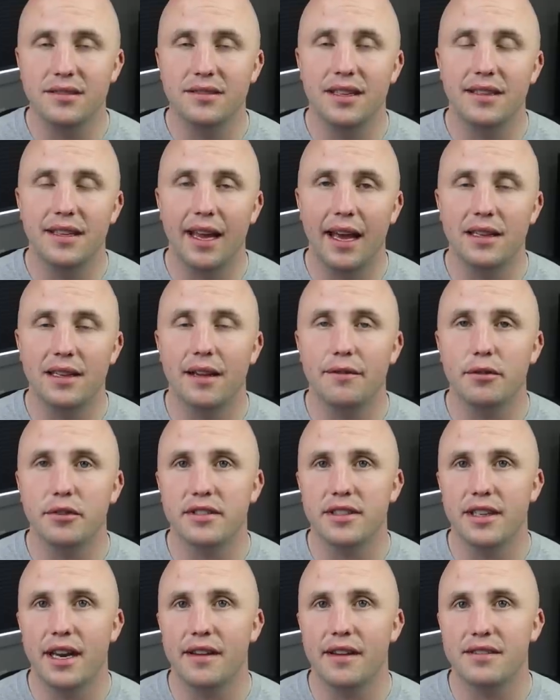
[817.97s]
the debt
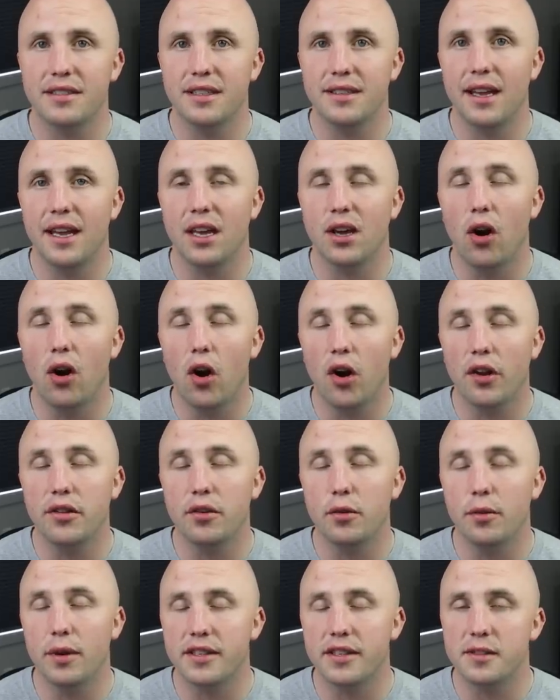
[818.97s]
levels it has to take on
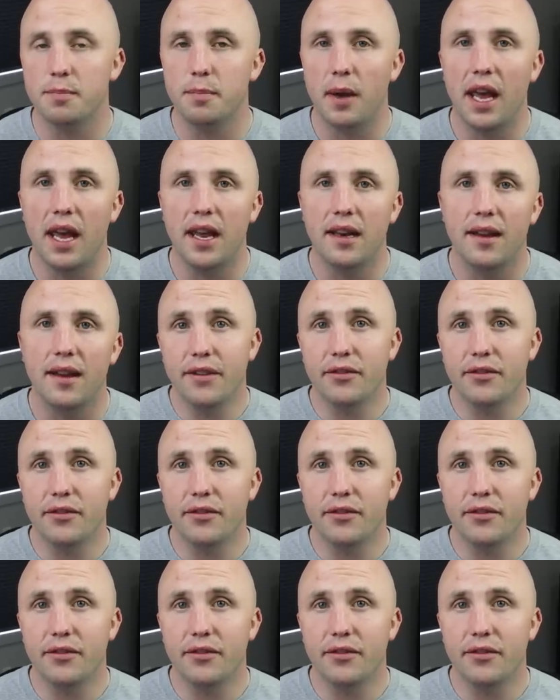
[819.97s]
to expand.